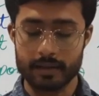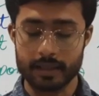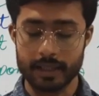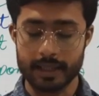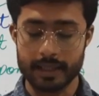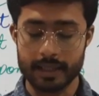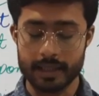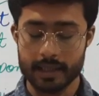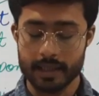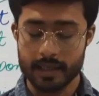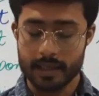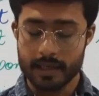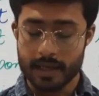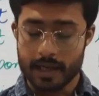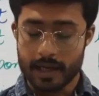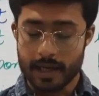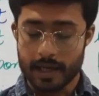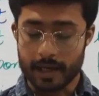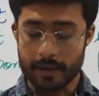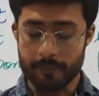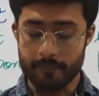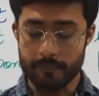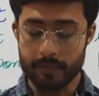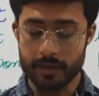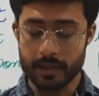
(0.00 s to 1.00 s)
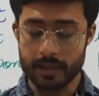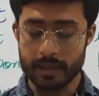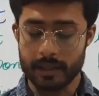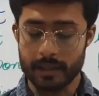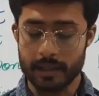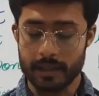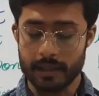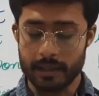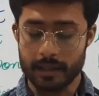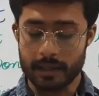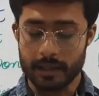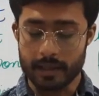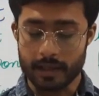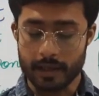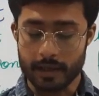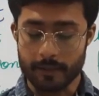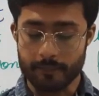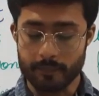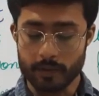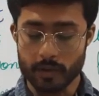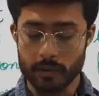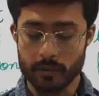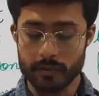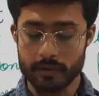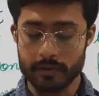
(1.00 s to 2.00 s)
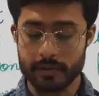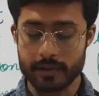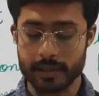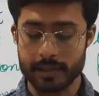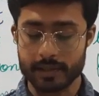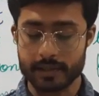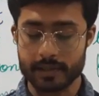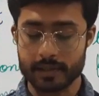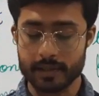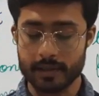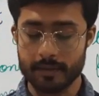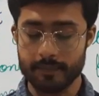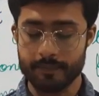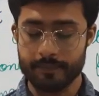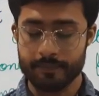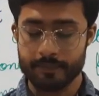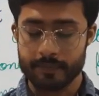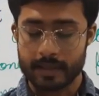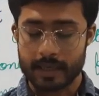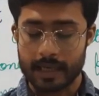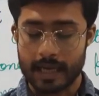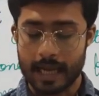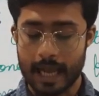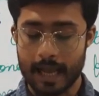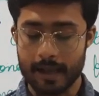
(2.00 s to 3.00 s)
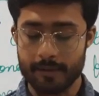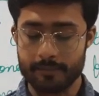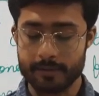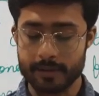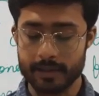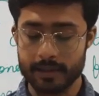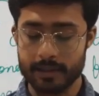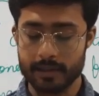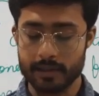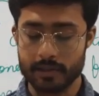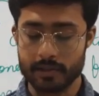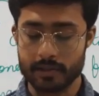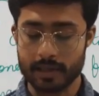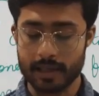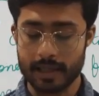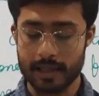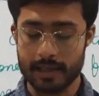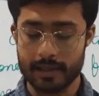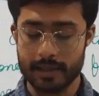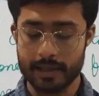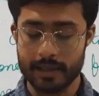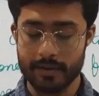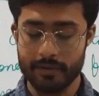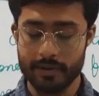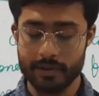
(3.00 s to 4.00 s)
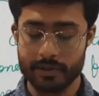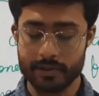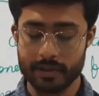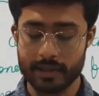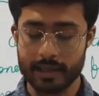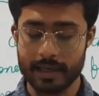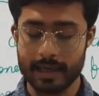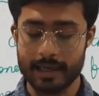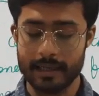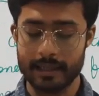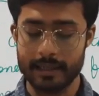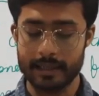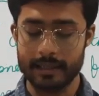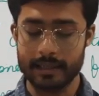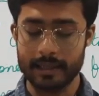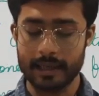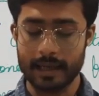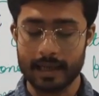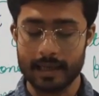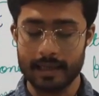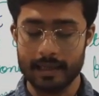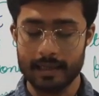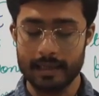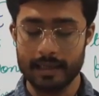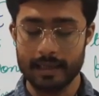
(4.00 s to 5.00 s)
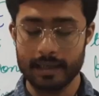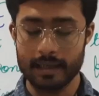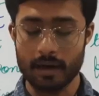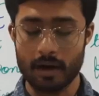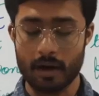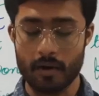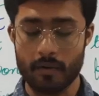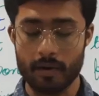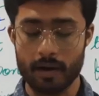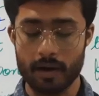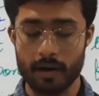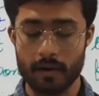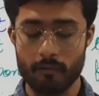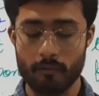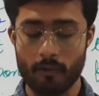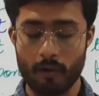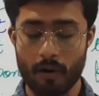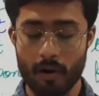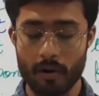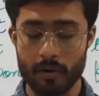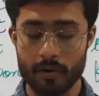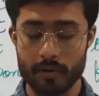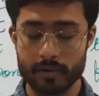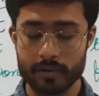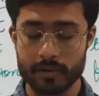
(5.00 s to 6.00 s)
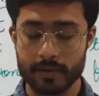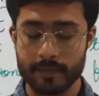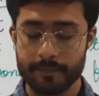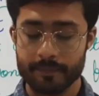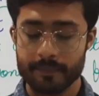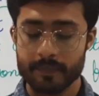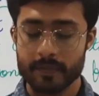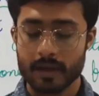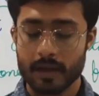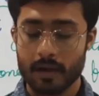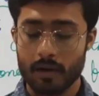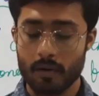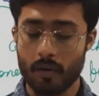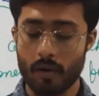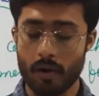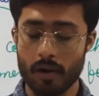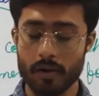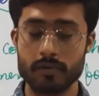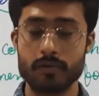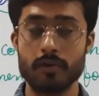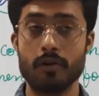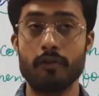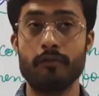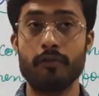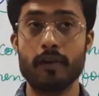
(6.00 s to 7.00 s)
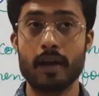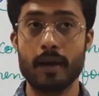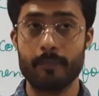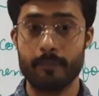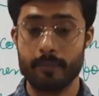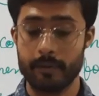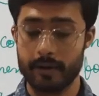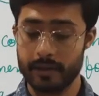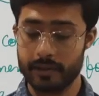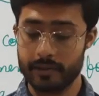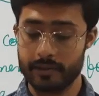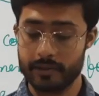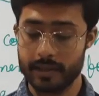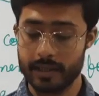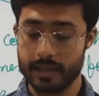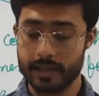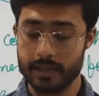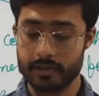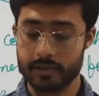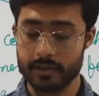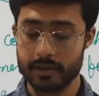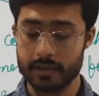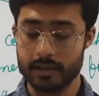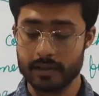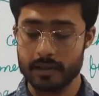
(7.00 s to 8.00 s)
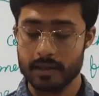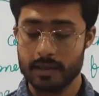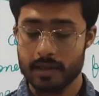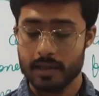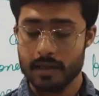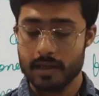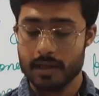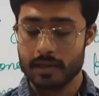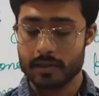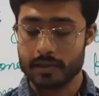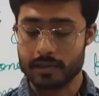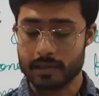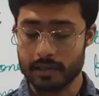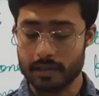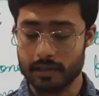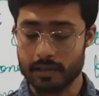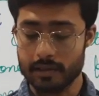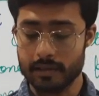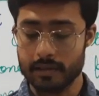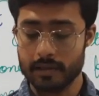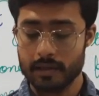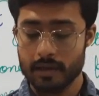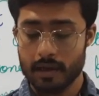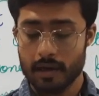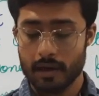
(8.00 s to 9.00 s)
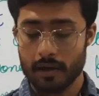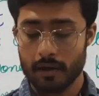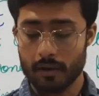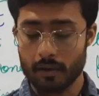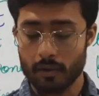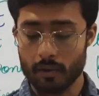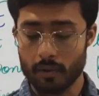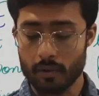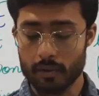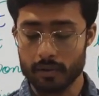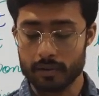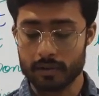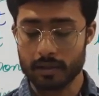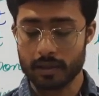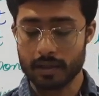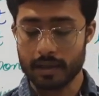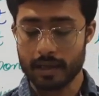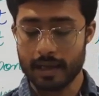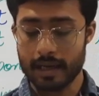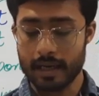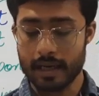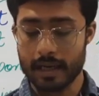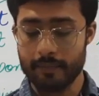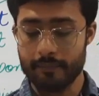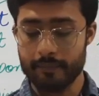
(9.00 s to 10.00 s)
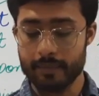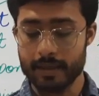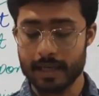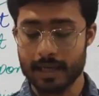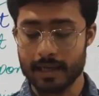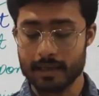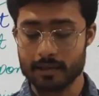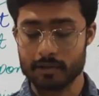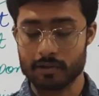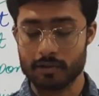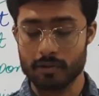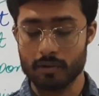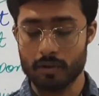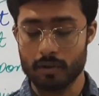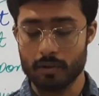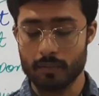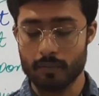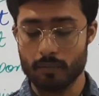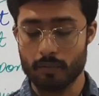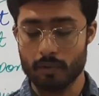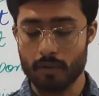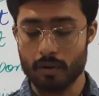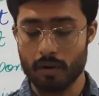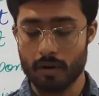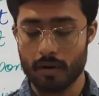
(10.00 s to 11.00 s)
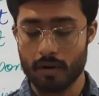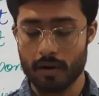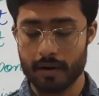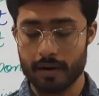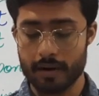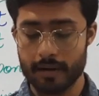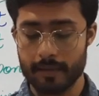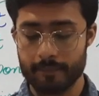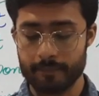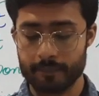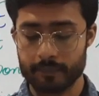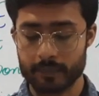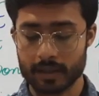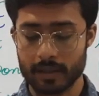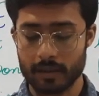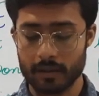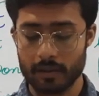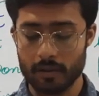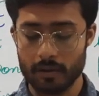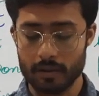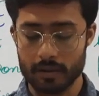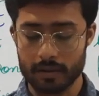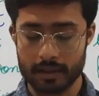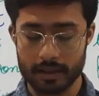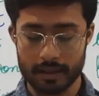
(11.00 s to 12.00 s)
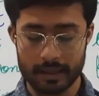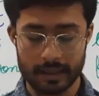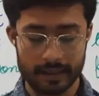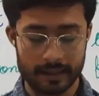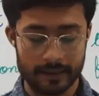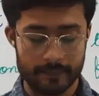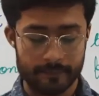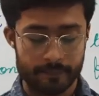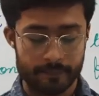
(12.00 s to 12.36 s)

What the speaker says: the immune system, helps in the cell division and in healing our wounds. Loss of appreciation, stunned growth, anemia, slow blood clotting,